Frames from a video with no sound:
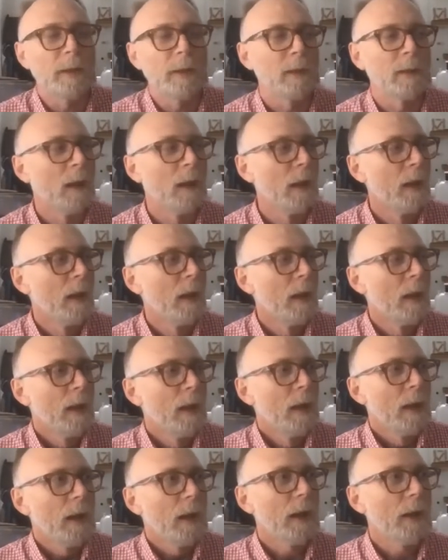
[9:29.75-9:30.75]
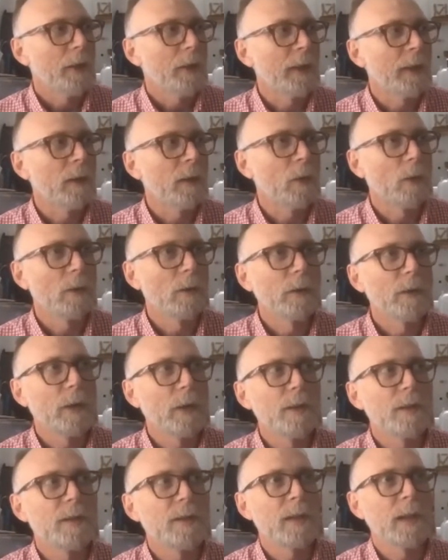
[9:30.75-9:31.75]
And I think all of
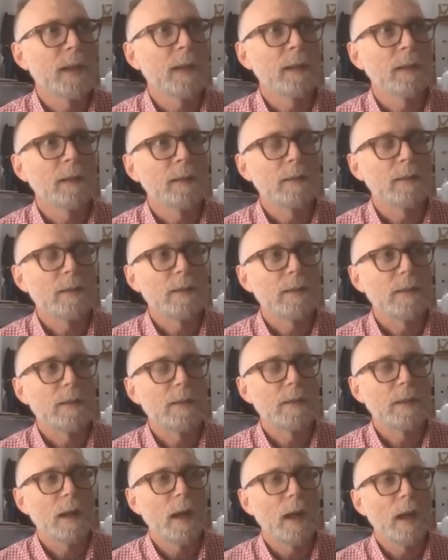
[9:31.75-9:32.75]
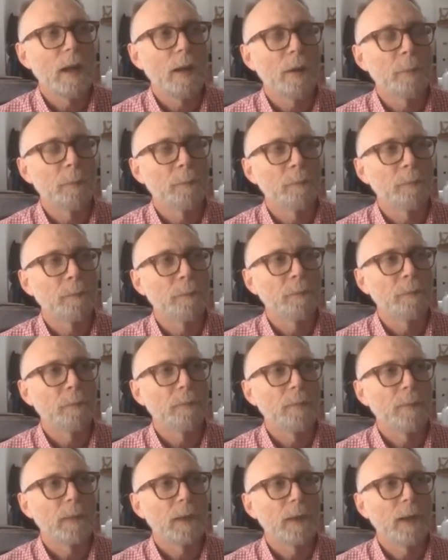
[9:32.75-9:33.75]
those things kind
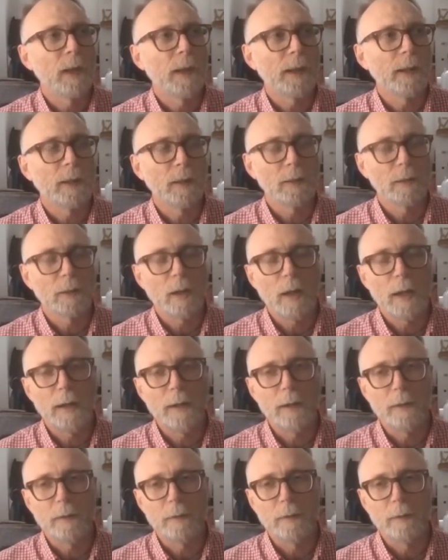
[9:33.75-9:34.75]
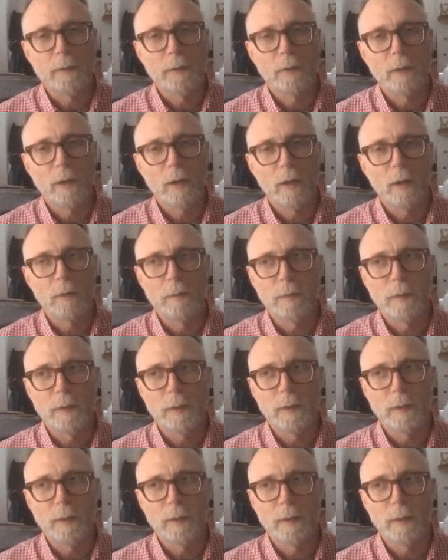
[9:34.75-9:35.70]
of collided over